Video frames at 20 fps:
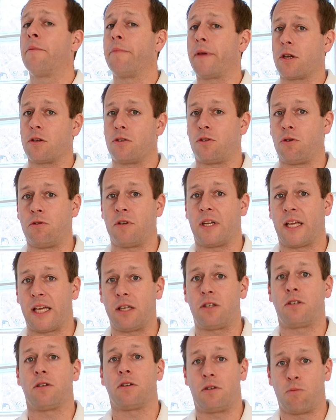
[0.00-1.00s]
because you
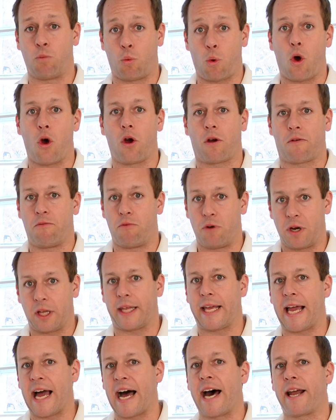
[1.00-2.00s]
need to work
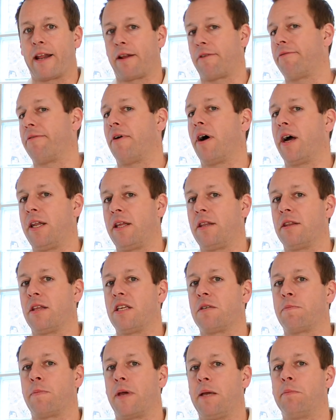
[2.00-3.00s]
really hard at finding
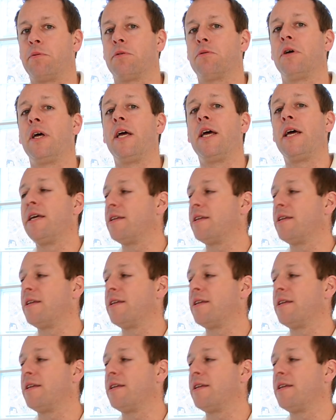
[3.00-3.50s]
these people.